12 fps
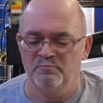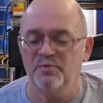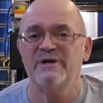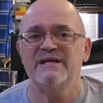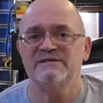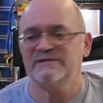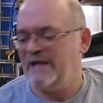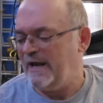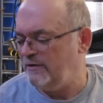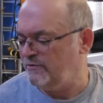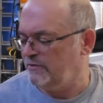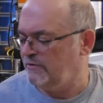Pretty
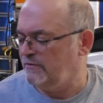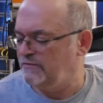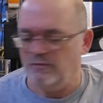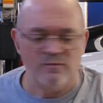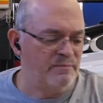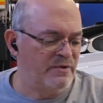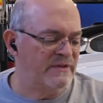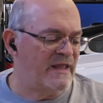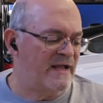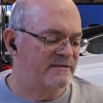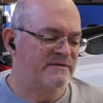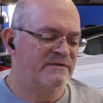standard. So we'll put
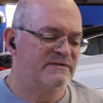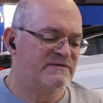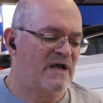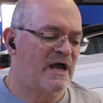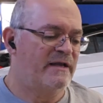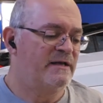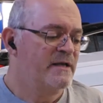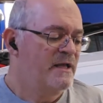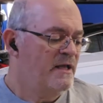that to the side.